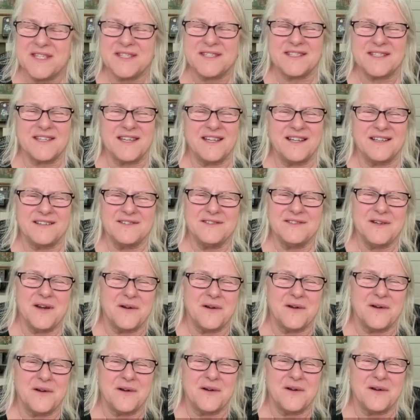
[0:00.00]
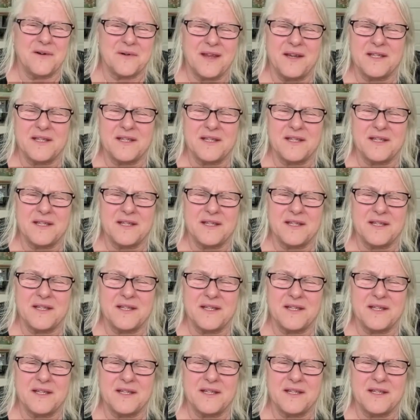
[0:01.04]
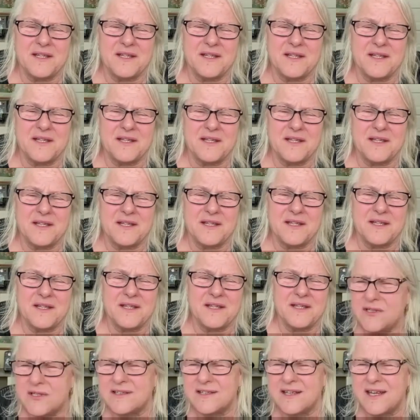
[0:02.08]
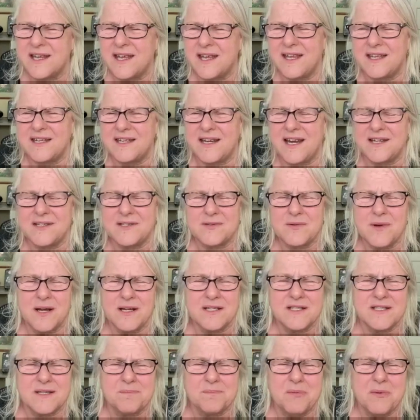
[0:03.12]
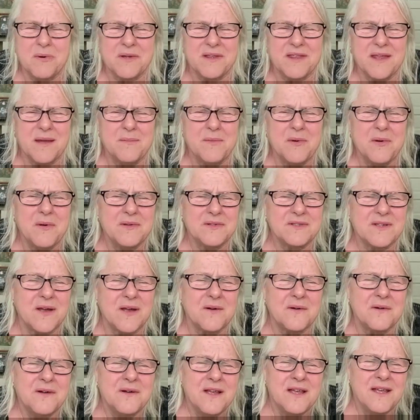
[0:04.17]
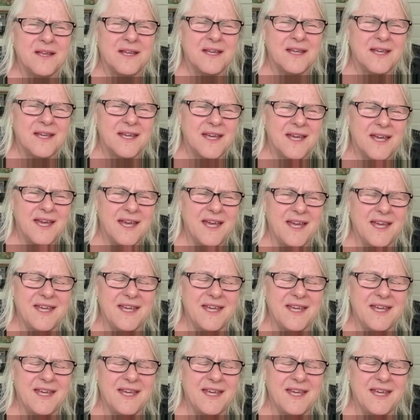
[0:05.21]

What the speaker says: and it's just a wonderful organization, and I try to support them also.